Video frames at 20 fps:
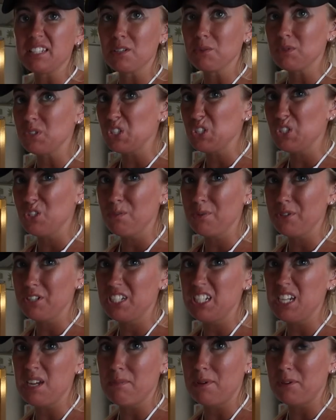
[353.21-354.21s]
It was super
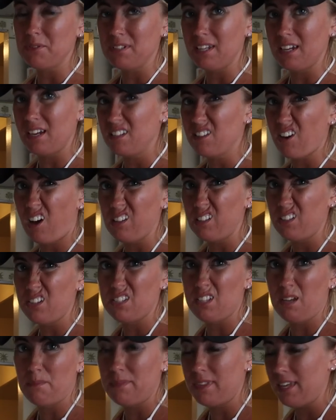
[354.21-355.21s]
cheap. It was like a dollar
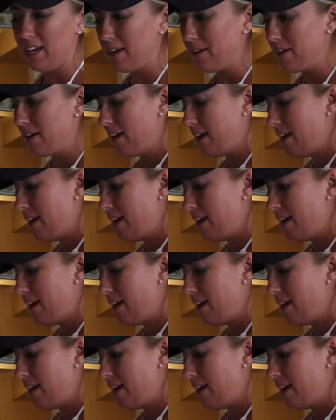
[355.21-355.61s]
something.